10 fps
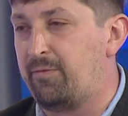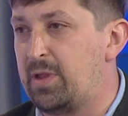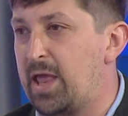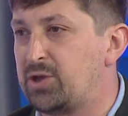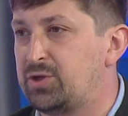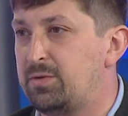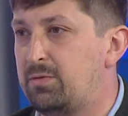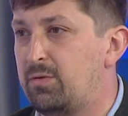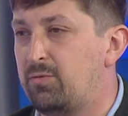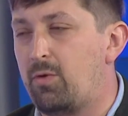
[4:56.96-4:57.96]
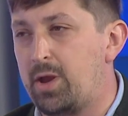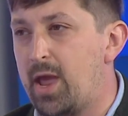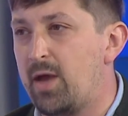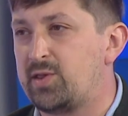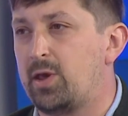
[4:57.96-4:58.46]
from the election right
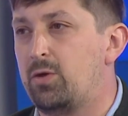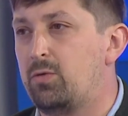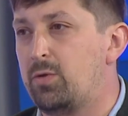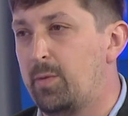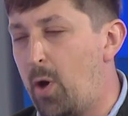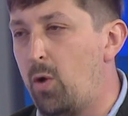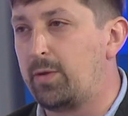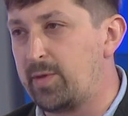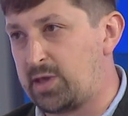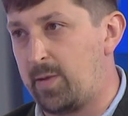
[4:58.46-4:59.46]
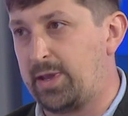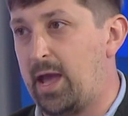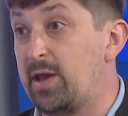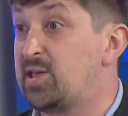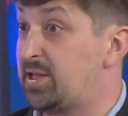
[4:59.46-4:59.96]
now. So the polling that's coming
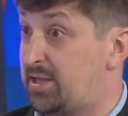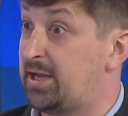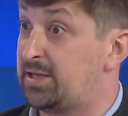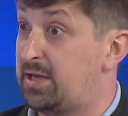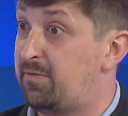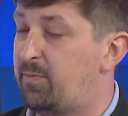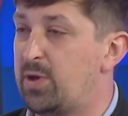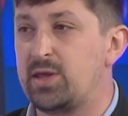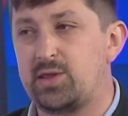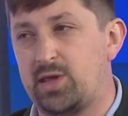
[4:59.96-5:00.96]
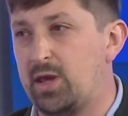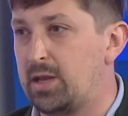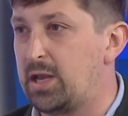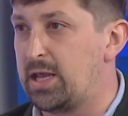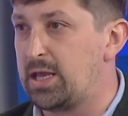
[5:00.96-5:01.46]
out is indicative, but it
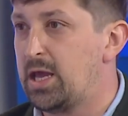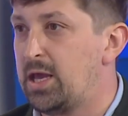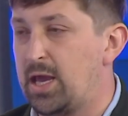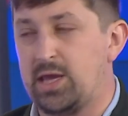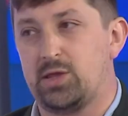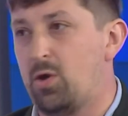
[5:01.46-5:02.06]
certainly is